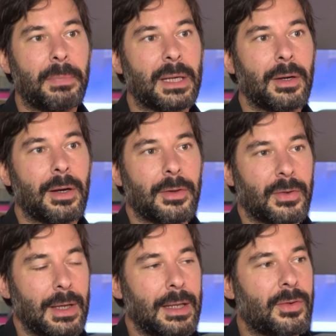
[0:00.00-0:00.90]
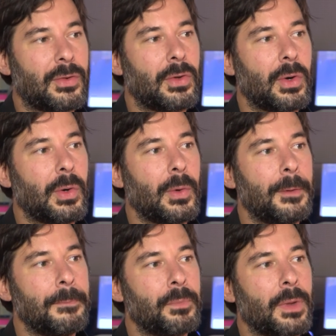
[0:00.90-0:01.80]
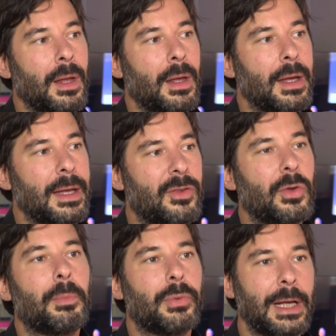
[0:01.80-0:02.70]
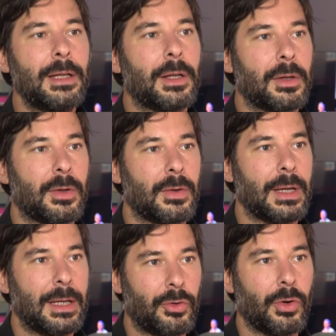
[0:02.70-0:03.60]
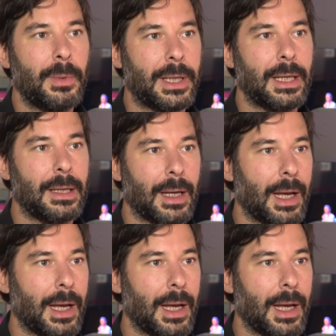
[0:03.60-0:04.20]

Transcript: because it's so pregnant in Germany.